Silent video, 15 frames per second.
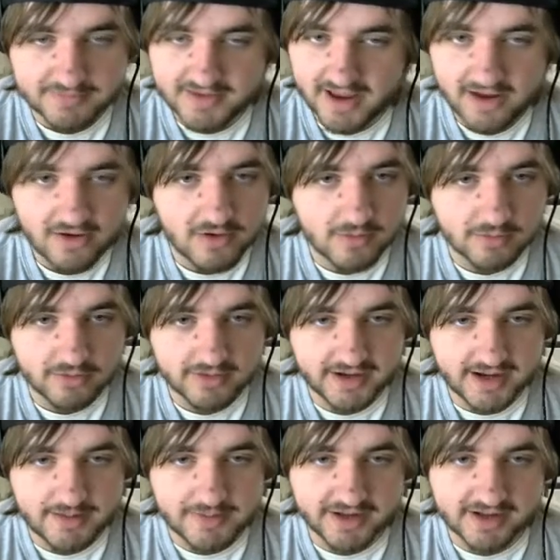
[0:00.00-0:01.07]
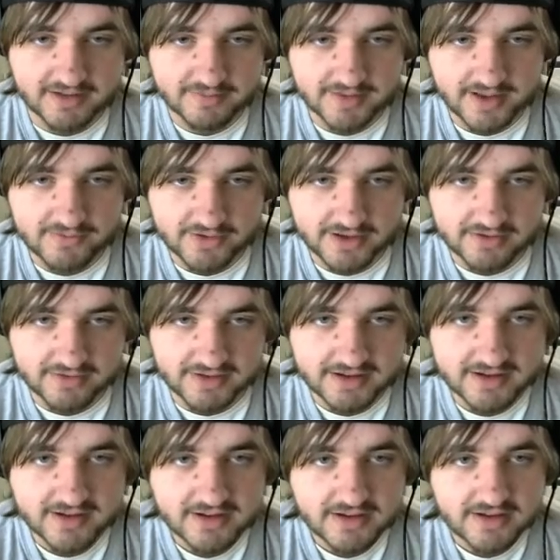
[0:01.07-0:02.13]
terrible at aiming, evidently.